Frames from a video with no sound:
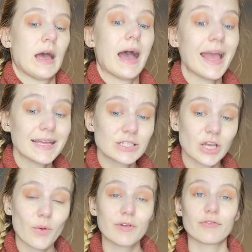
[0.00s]
I had to
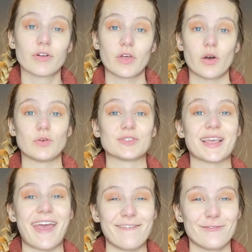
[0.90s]
go in for those
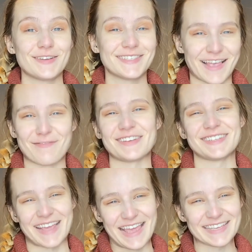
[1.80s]
every 7
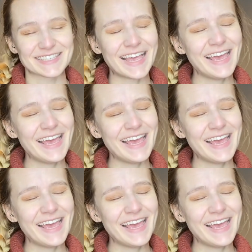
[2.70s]
days.